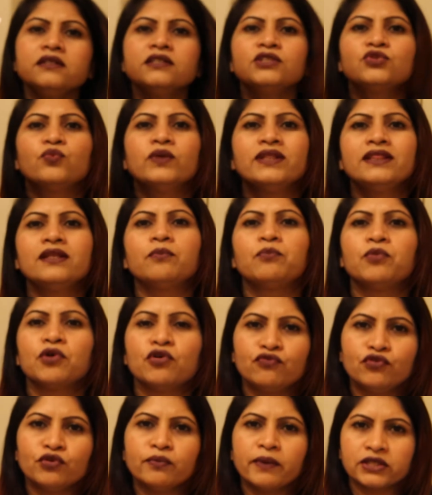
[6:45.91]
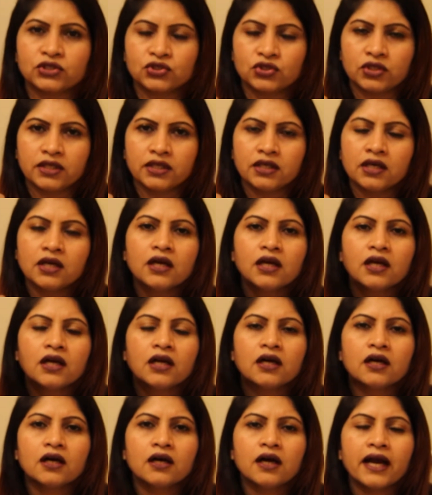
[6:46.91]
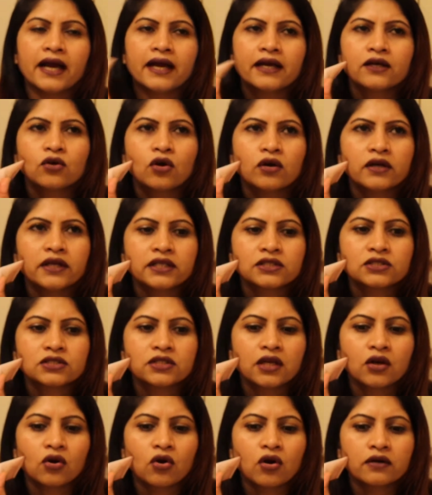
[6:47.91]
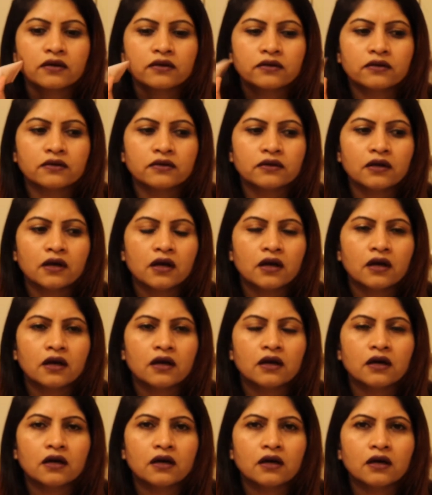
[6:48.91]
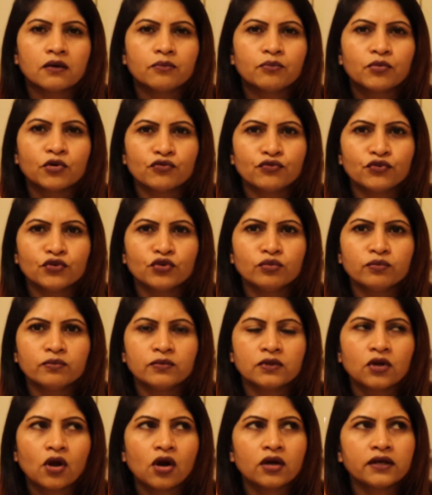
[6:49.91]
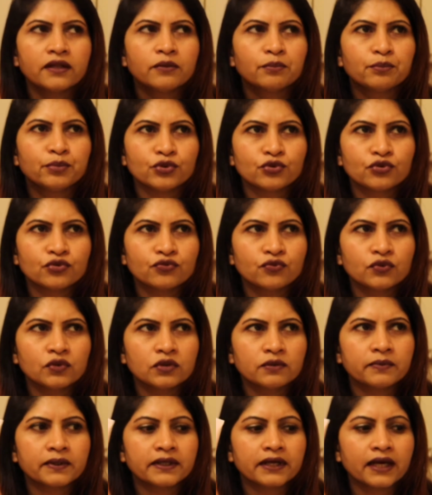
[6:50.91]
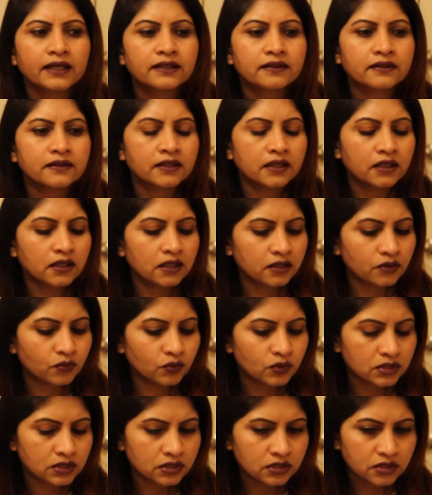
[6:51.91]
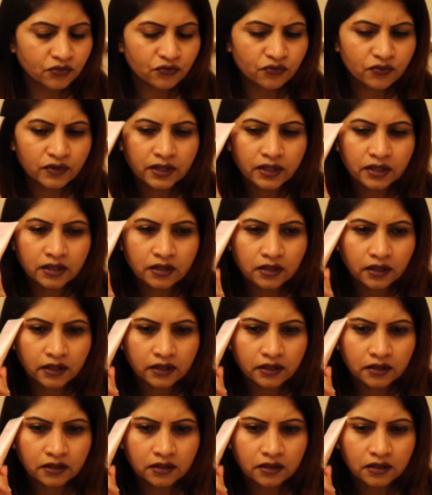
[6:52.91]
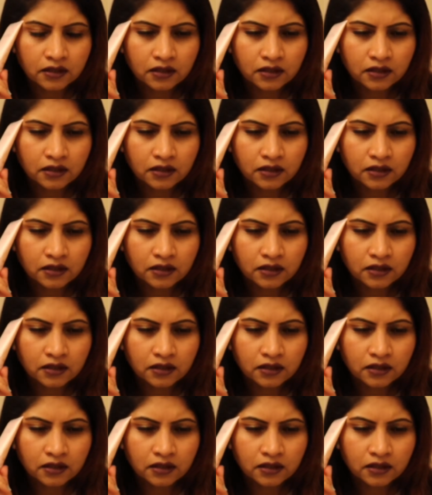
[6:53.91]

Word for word: this with the perfume actually uh, I had got a Estee Lauder uh, perfume not in beautiful but I think it was different I